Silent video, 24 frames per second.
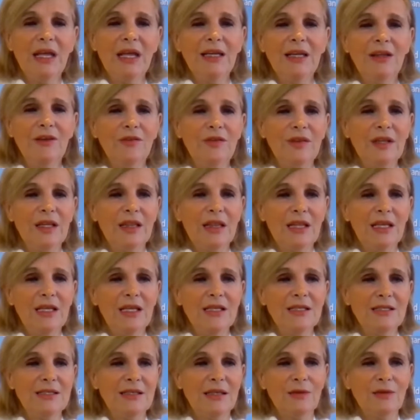many of the
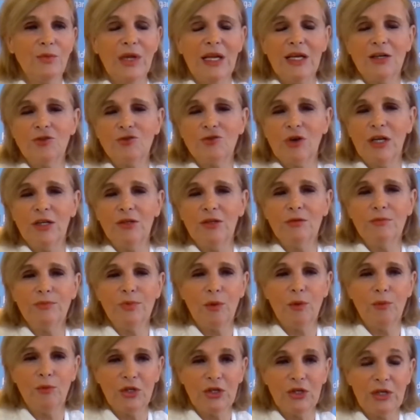things that we are trying to
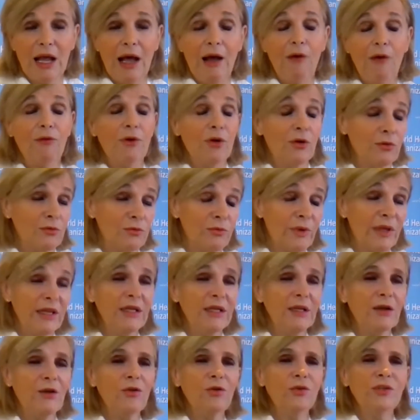promote now are already
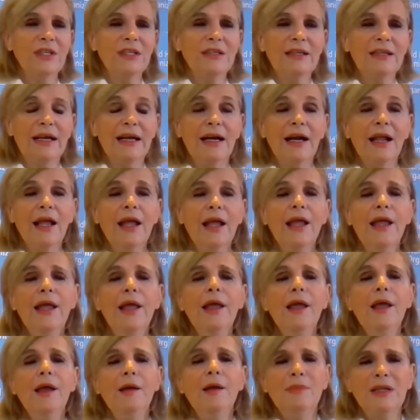included there.
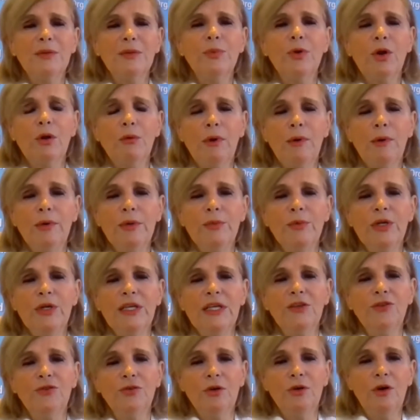But probably we
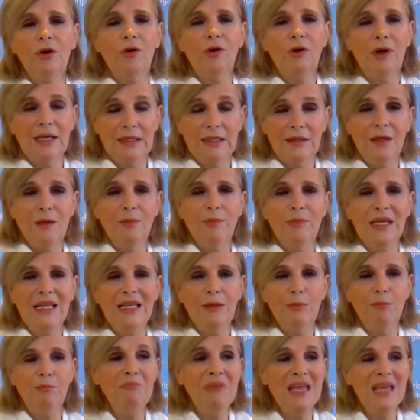need to go a little bit
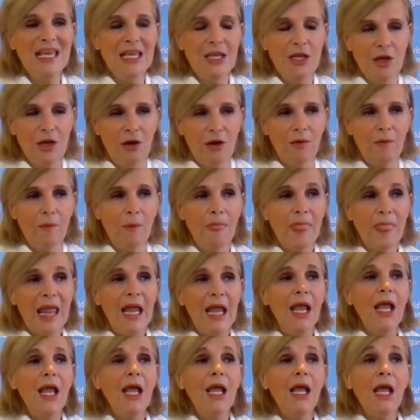beyond.
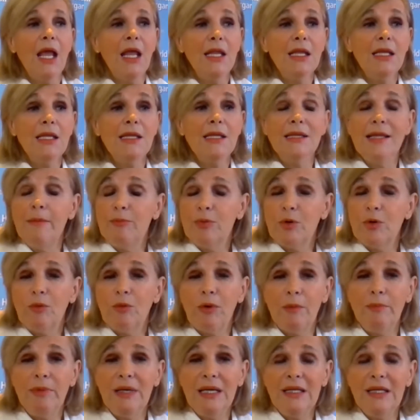The
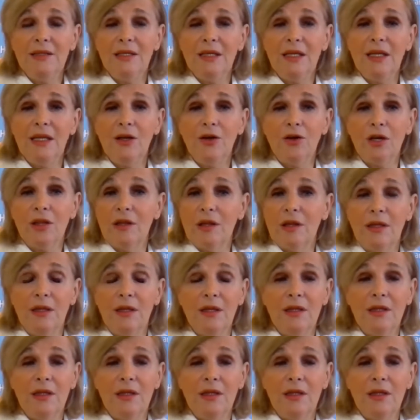probability or